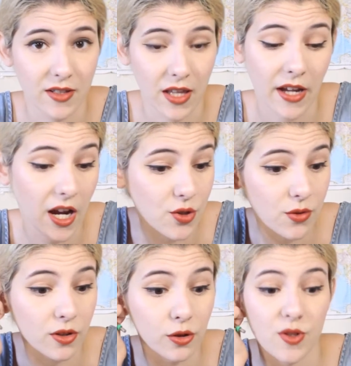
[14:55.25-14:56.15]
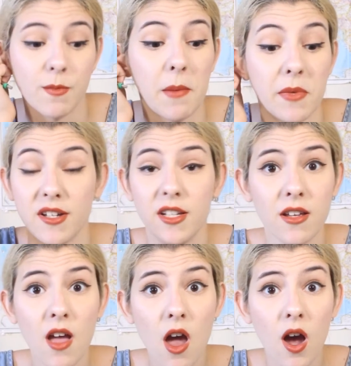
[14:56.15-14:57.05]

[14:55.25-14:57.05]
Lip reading: like I shouldn't lose my money